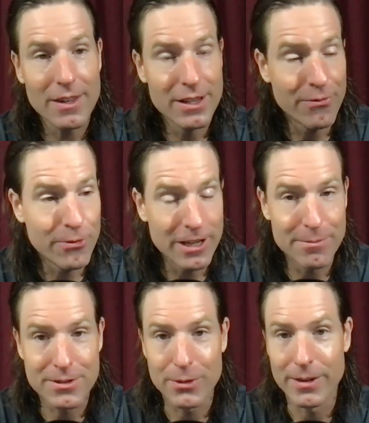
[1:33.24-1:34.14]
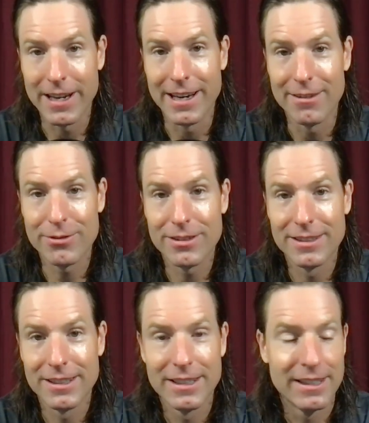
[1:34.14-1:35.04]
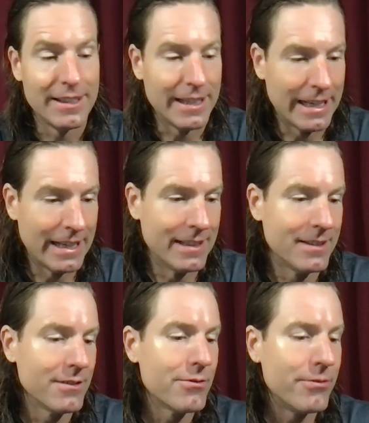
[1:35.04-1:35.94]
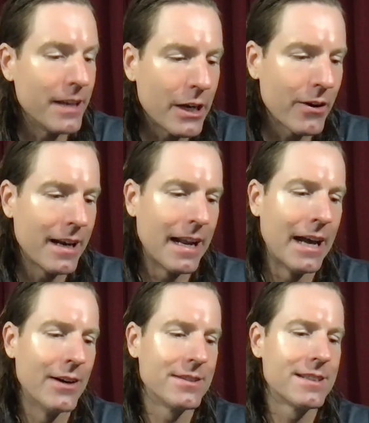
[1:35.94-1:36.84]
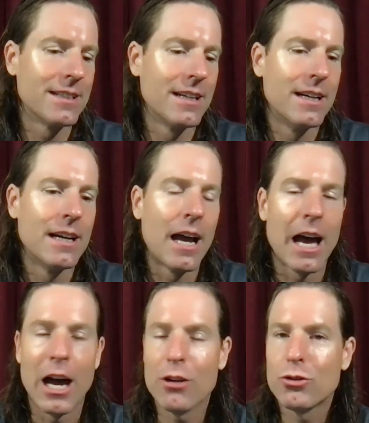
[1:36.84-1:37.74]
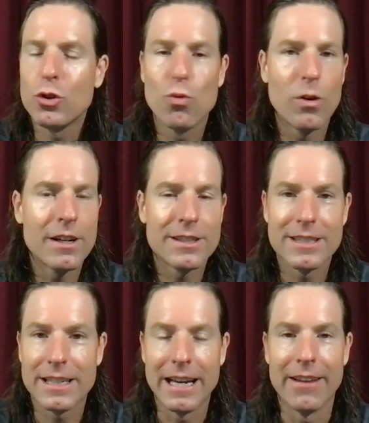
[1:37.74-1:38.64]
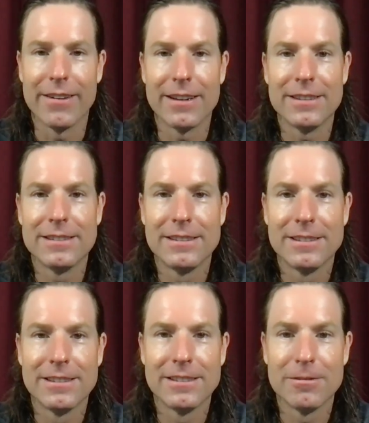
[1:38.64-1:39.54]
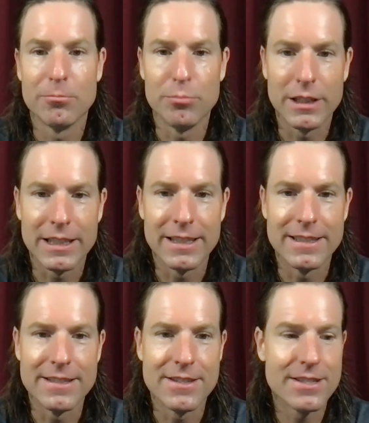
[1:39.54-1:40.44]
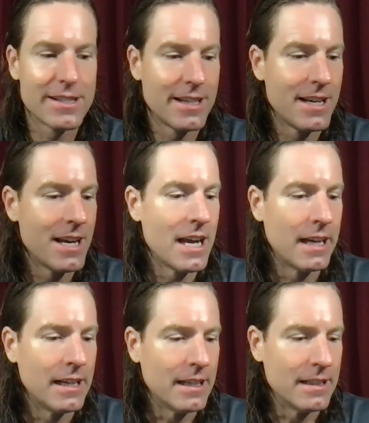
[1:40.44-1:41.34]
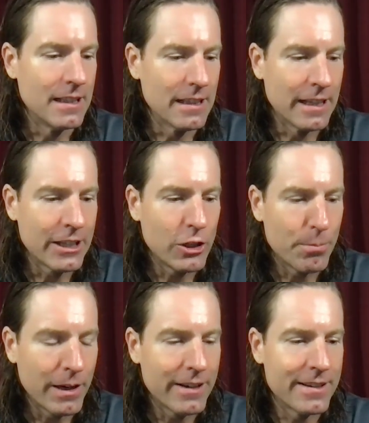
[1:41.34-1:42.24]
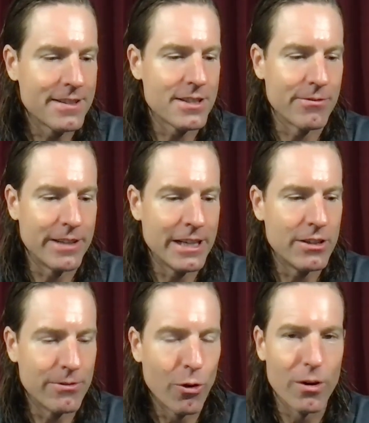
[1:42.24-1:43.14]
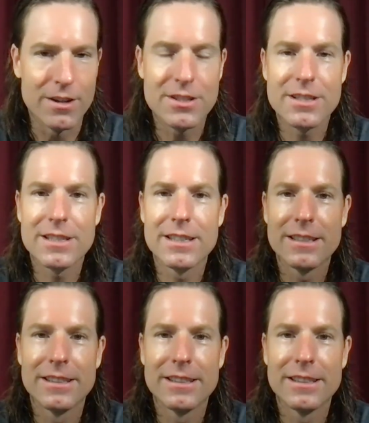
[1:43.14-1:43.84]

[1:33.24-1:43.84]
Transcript: the freedoms that we have and figuring out how to work together. Because like your parents, if they divorced,